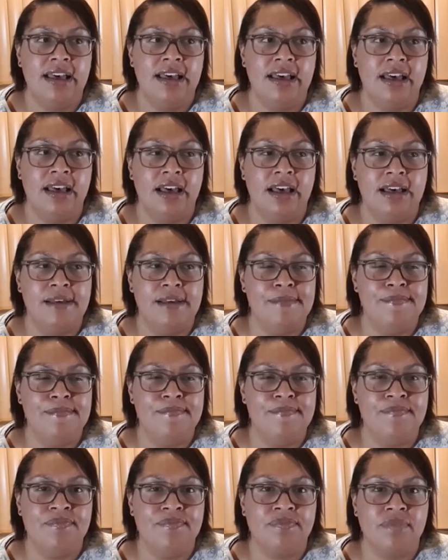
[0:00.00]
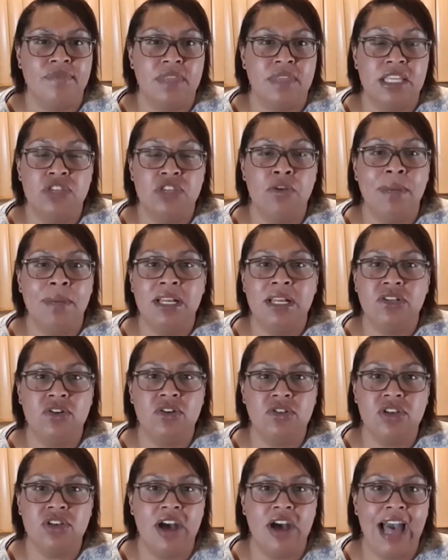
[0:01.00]
There's not many
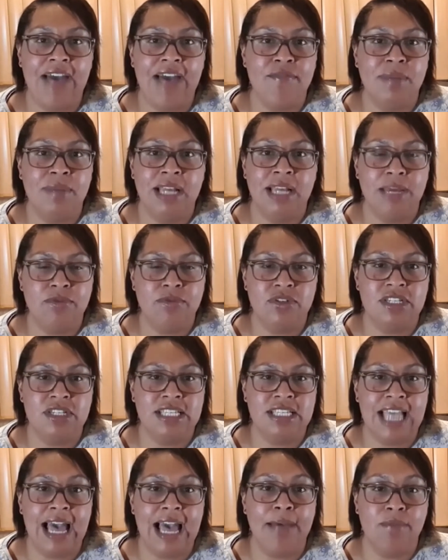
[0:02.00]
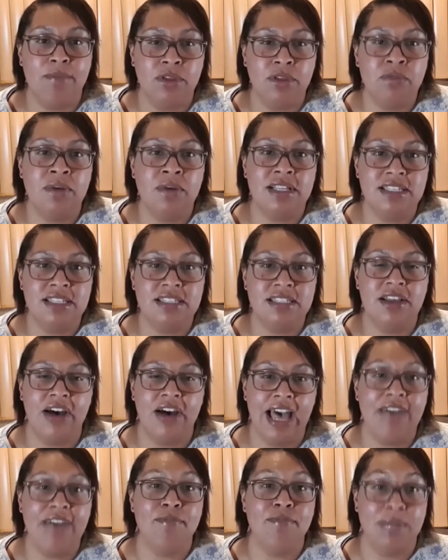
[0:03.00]
dogs I haven't been able to scan, but the ones that I
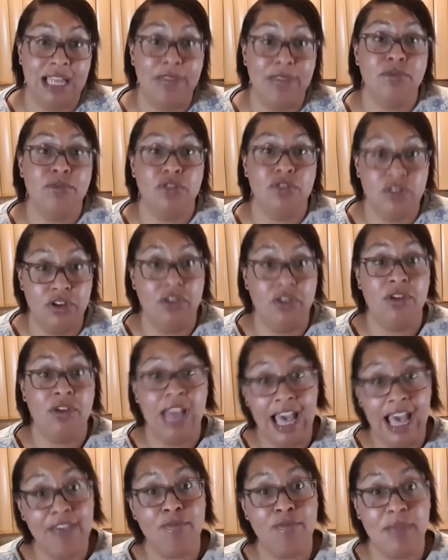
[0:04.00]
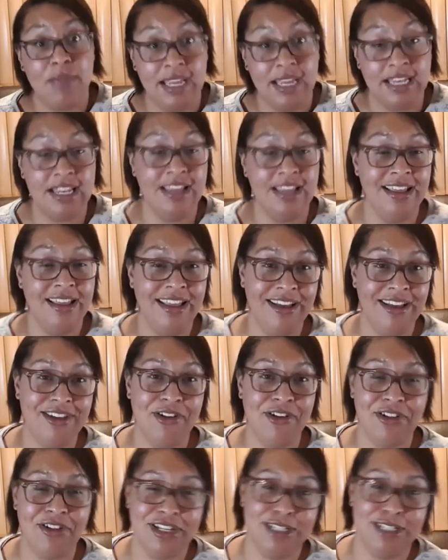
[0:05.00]
haven't been able to have been
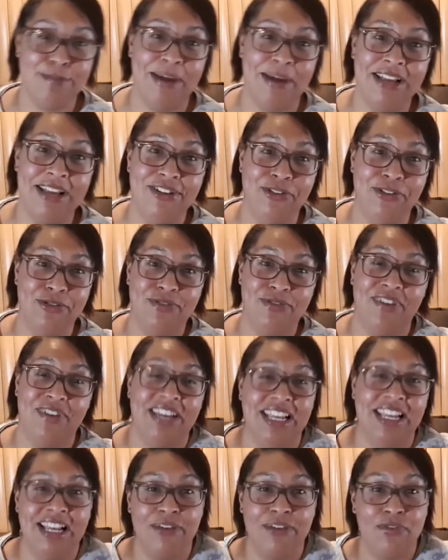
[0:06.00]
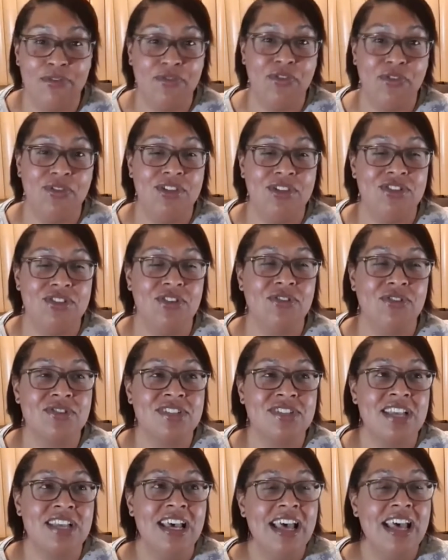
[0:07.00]
Cocker Spaniels, funny enough, of all the
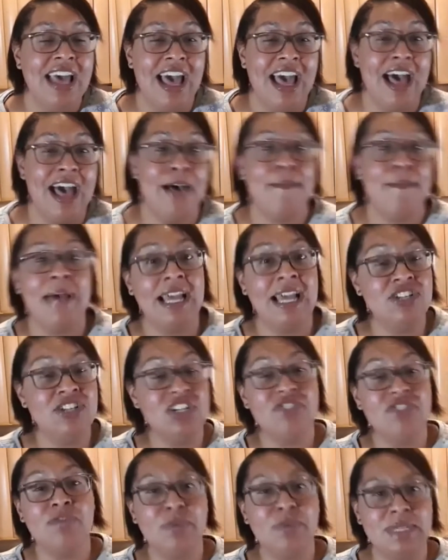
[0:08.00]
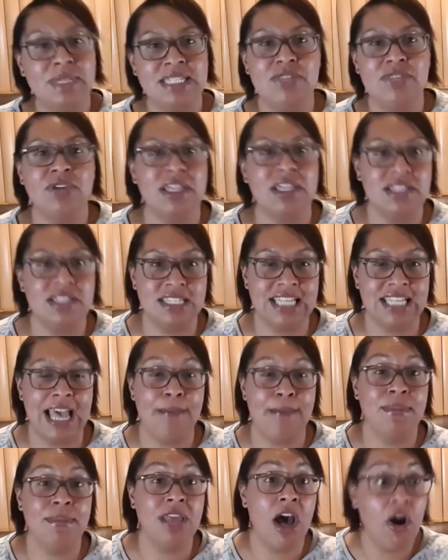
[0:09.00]
dogs. And generally we still get them
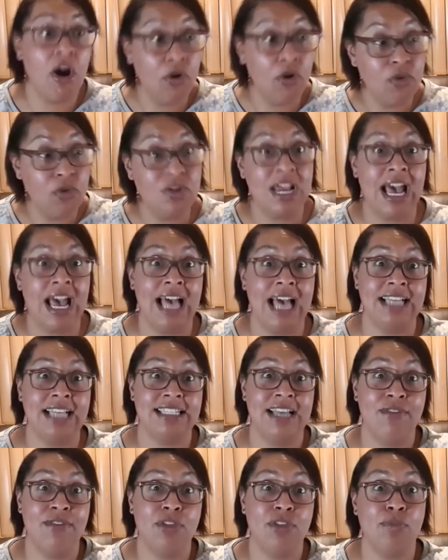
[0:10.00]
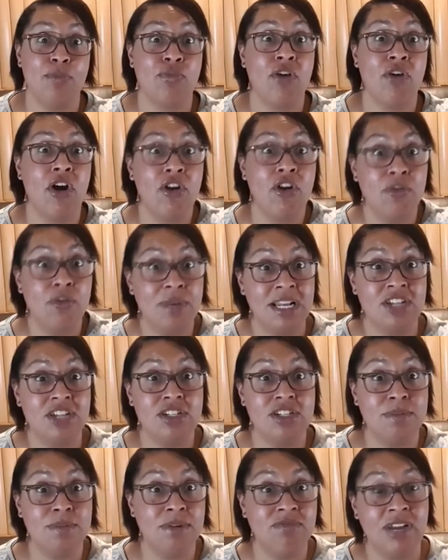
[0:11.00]
scanned, but the owner has to have the probe and
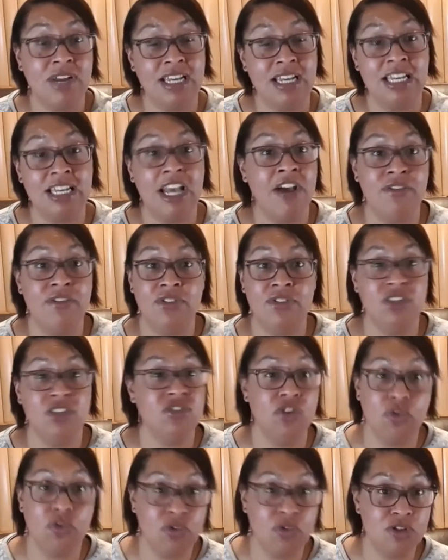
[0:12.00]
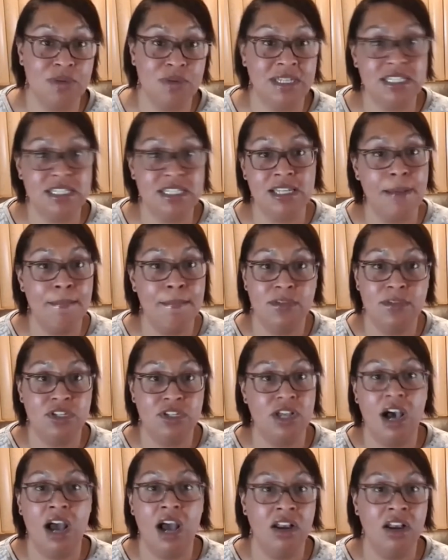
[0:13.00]
actually be running it over the dog, which means numbers
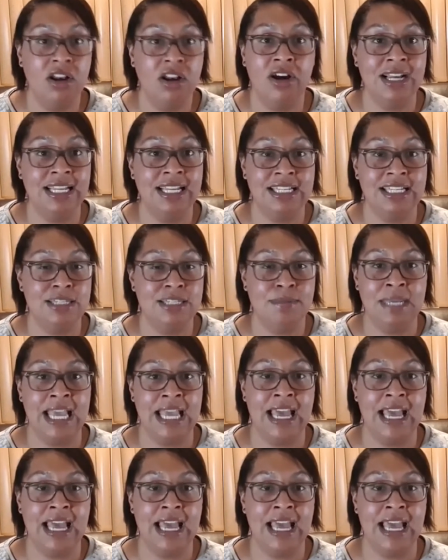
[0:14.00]
are unlikely to be